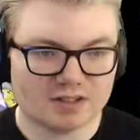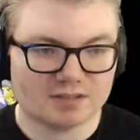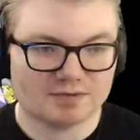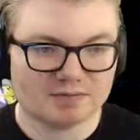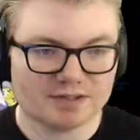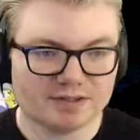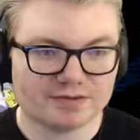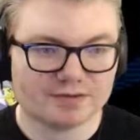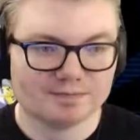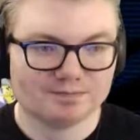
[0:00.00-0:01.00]

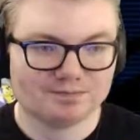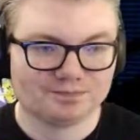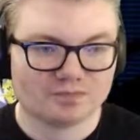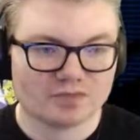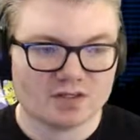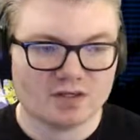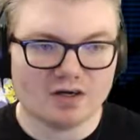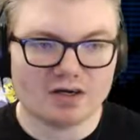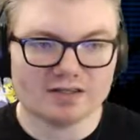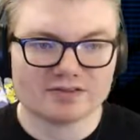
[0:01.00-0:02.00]
Optimizer. Alright,